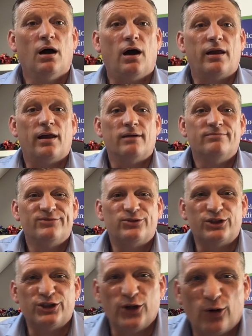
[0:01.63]
Hi there, it's
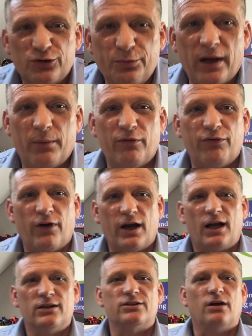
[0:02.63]
Richard Knowles from Element
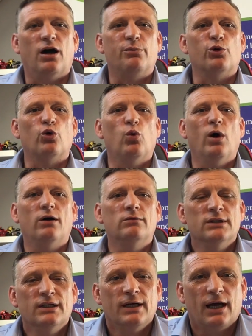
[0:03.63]
Finance. I hope you're all well.
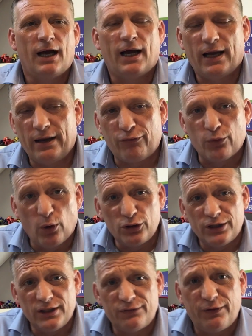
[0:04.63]
And if you're
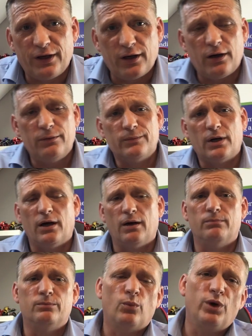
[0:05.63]
watching this video,
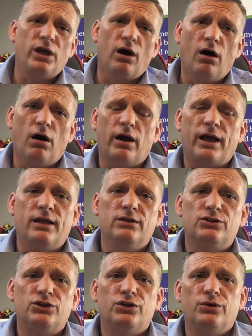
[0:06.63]
we are
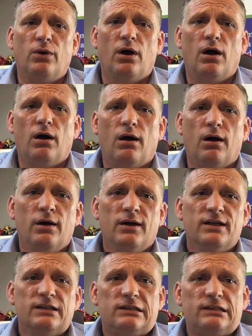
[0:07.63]
into our
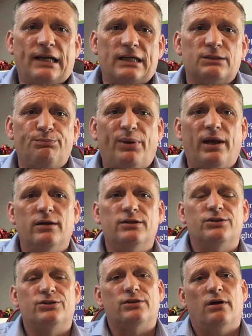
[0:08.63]
6
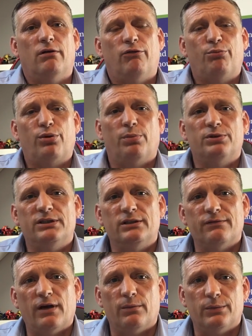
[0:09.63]
pillars of property
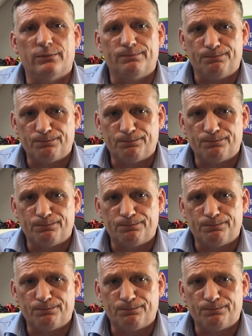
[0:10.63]
development.